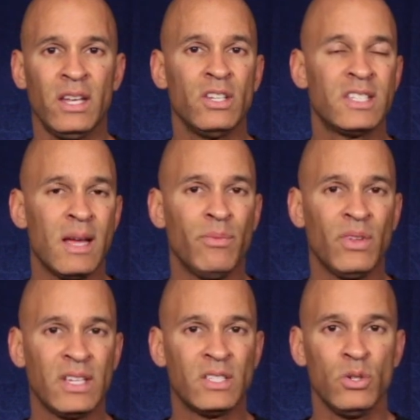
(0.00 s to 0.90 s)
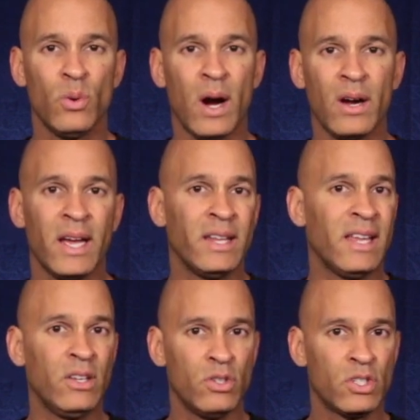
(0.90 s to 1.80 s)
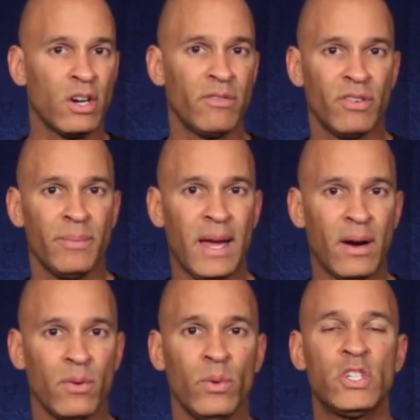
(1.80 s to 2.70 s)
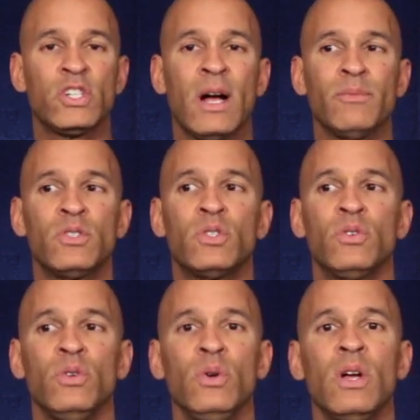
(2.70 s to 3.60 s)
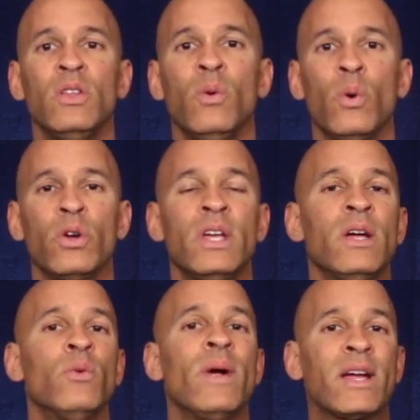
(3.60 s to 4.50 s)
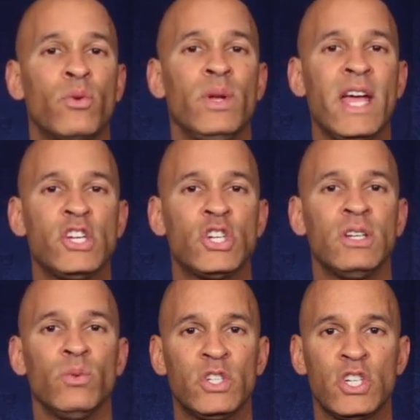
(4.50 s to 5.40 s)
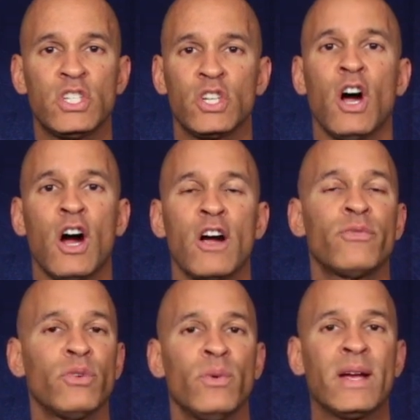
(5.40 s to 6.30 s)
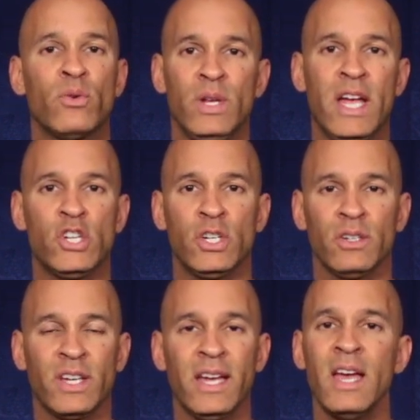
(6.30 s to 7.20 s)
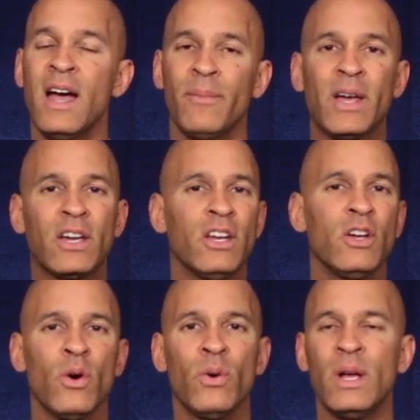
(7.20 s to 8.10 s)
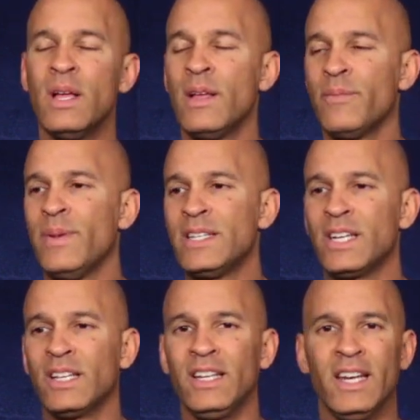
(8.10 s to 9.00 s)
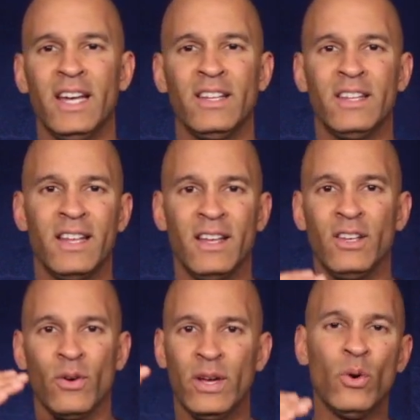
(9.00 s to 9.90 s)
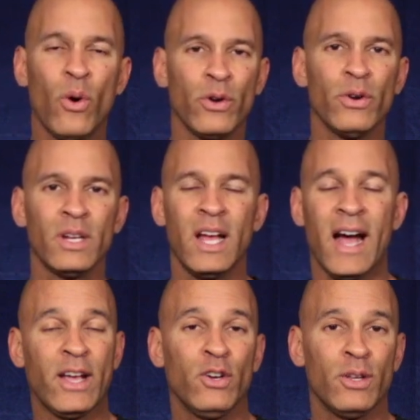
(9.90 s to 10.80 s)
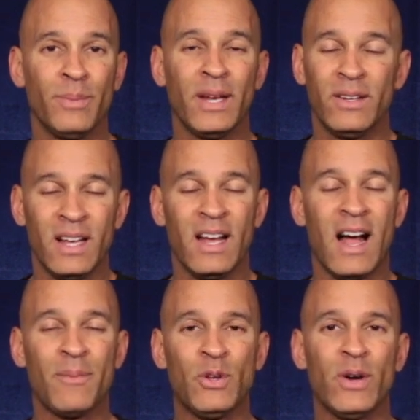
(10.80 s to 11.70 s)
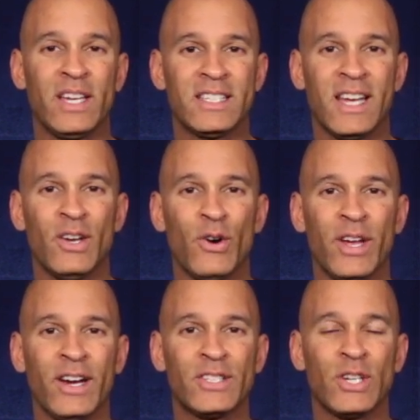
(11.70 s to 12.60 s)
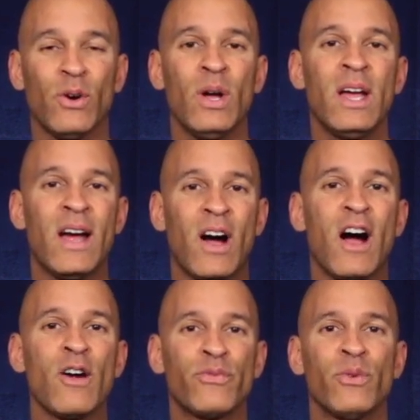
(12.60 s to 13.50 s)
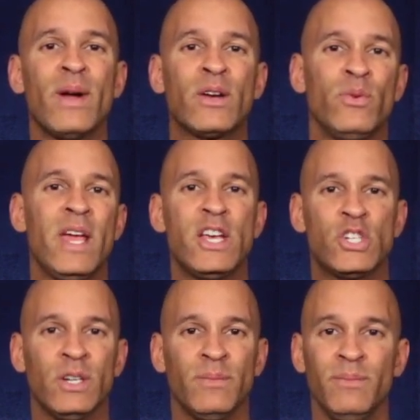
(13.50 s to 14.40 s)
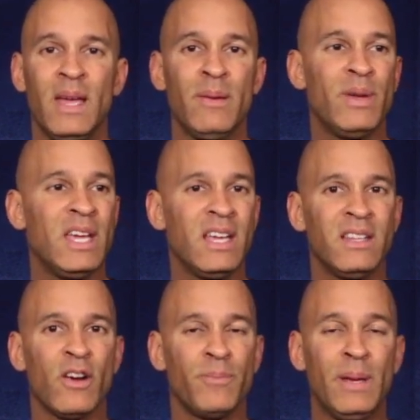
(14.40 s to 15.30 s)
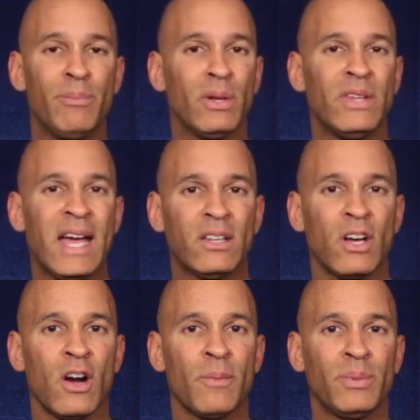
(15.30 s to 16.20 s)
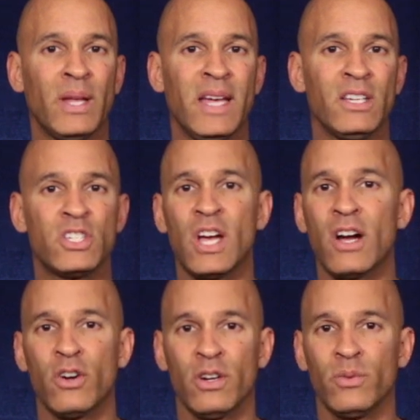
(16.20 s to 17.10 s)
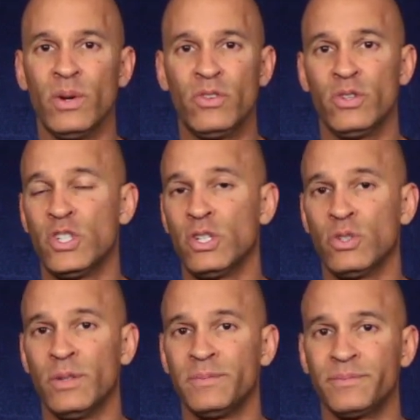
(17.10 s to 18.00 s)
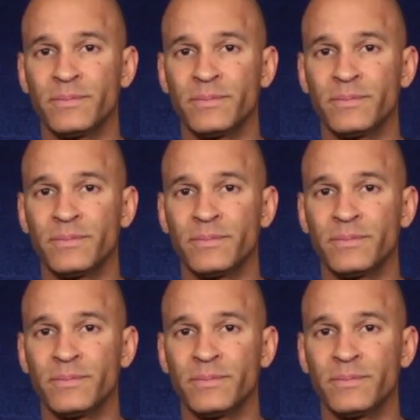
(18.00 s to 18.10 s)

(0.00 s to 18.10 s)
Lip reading: in the same things you are, and then you start from there, which comes through the word recreation, which is R for recreation, okay? I'm not gonna go basically in order. I could, but I'm going as I go here. So R for recreation. Maybe there are people that are playing soccer with your children